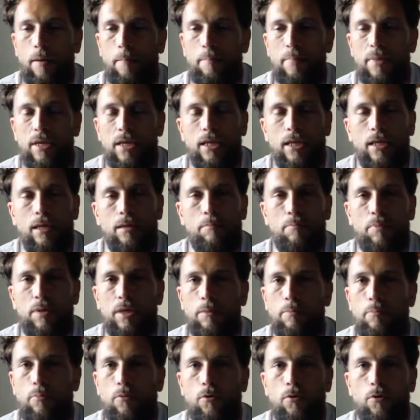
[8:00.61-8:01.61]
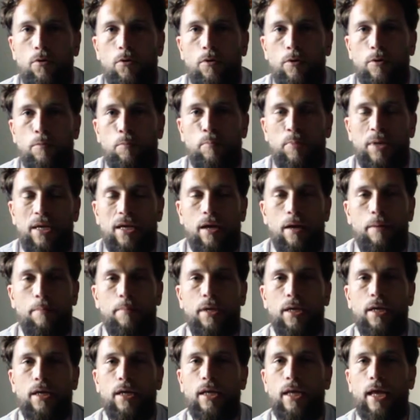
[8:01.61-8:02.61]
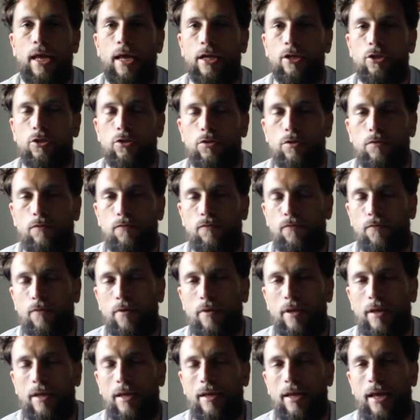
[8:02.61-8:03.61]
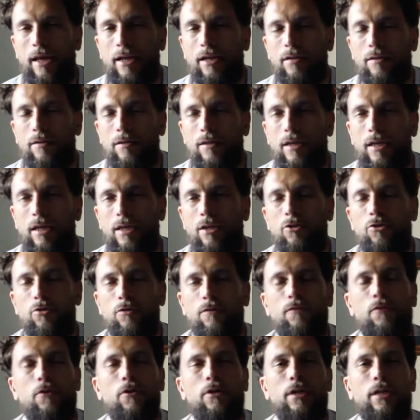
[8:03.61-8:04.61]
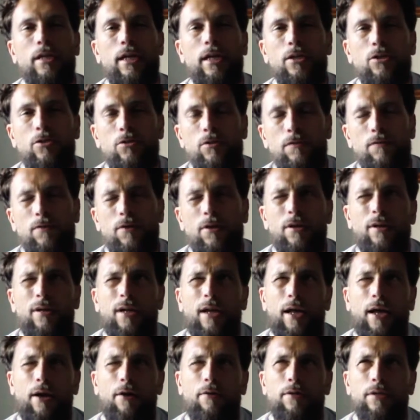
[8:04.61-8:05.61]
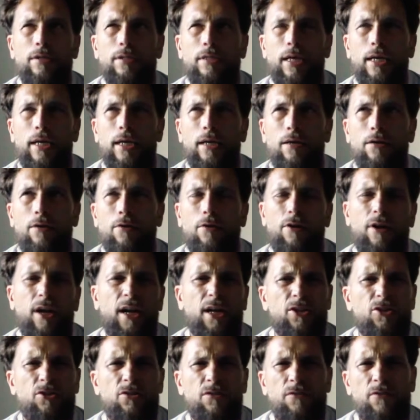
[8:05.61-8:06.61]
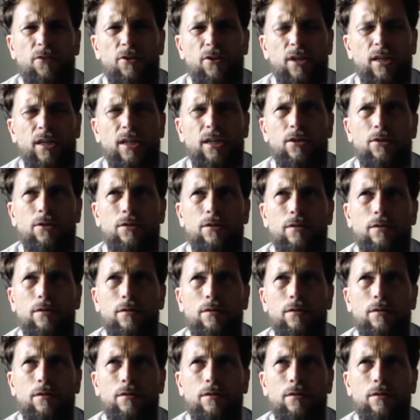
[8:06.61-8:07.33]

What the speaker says: meeting people, becoming an introverted extrovert, I always say, or extroverted,